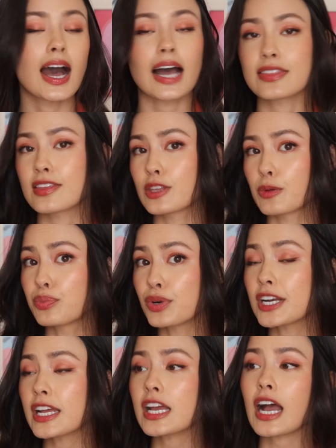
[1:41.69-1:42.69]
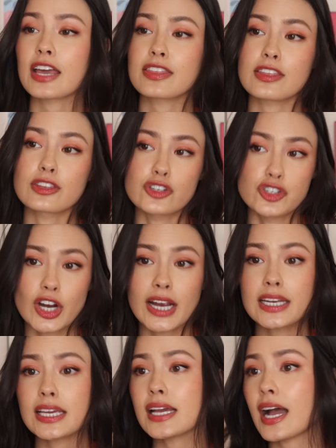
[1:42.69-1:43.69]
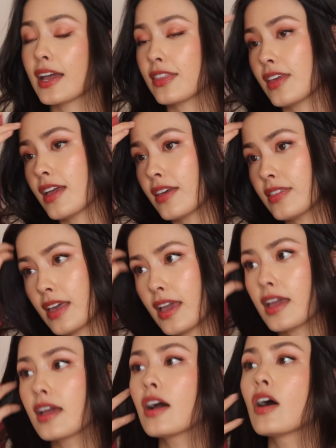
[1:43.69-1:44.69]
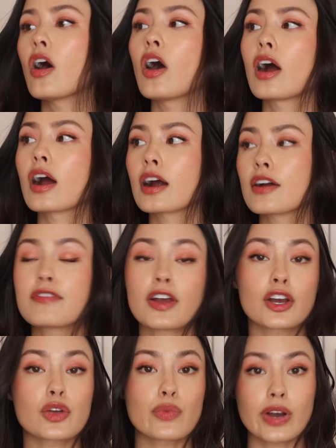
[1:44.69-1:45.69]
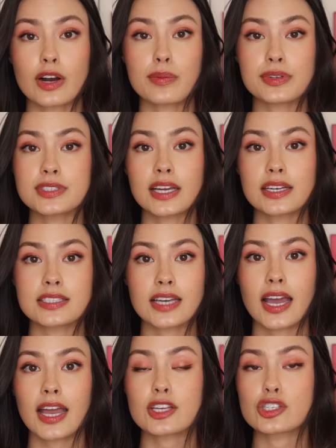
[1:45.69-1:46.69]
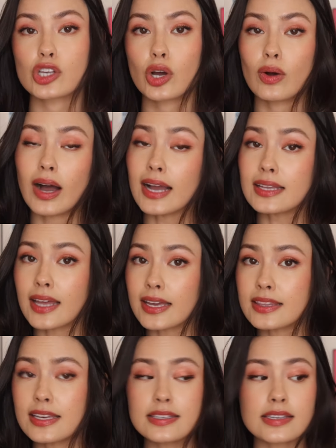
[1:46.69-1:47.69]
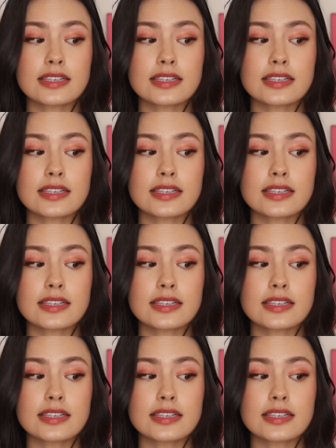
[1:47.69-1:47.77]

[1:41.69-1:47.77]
I think they're pretty, I think they're shiny, I think they are very wearable day to day, so I like these.